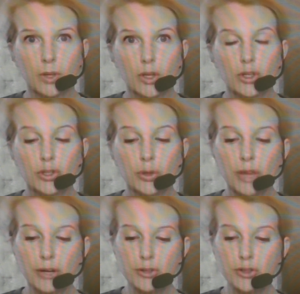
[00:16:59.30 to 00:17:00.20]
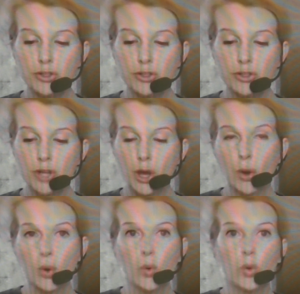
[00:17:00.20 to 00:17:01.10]
So there's
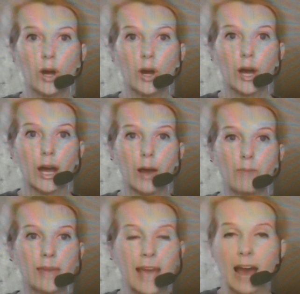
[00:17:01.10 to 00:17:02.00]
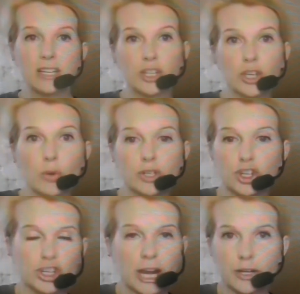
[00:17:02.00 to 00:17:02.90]
no me having to go and
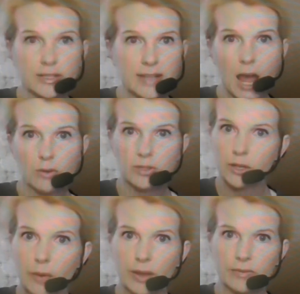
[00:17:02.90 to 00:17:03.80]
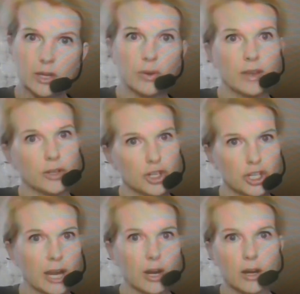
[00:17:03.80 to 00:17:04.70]
share sound. You know have to go in there and
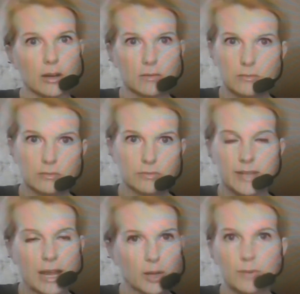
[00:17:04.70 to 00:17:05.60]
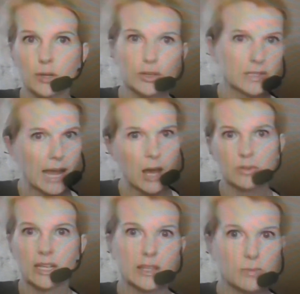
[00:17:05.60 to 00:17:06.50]
share computer
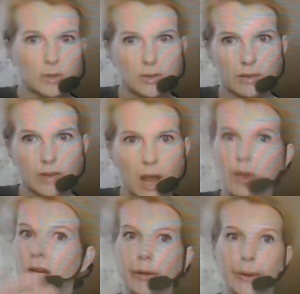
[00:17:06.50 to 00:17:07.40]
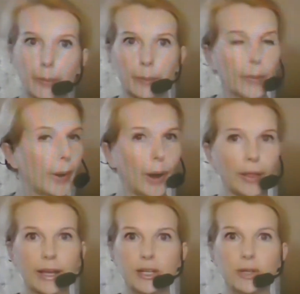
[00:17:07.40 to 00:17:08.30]
sound to get the music from? Nope.
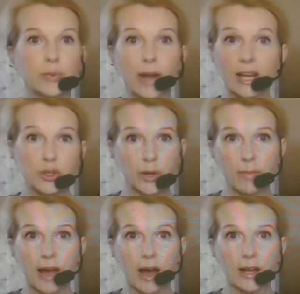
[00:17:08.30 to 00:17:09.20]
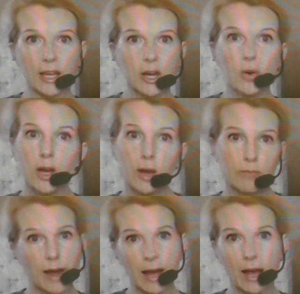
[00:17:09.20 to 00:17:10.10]
All I do is when I join my audio,
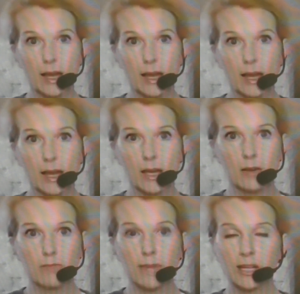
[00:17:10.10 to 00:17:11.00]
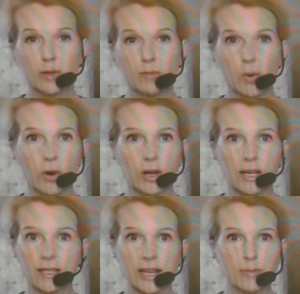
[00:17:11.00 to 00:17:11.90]
my mixer board is
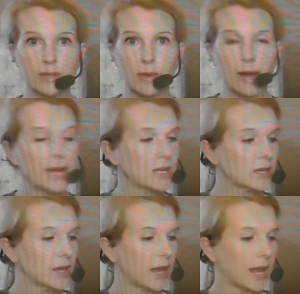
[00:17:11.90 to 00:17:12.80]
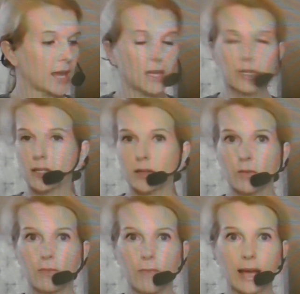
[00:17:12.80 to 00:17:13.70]
set up as my mic and
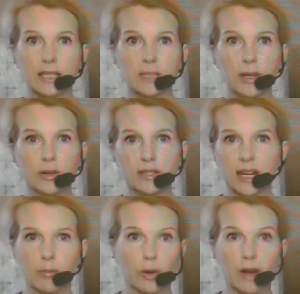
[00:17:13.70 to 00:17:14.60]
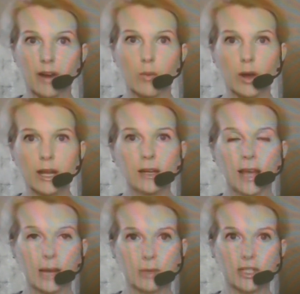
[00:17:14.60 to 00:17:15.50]
my speaker set up wherever I want it,
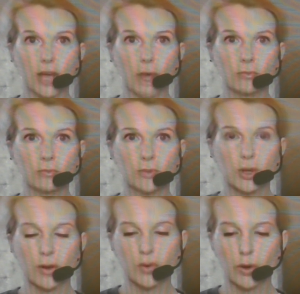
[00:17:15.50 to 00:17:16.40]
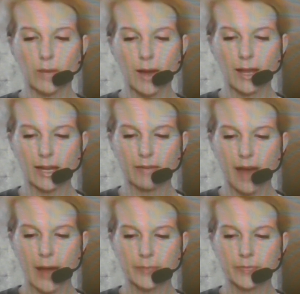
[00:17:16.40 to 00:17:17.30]
and I'm good to go. So I don't have to worry about any of that.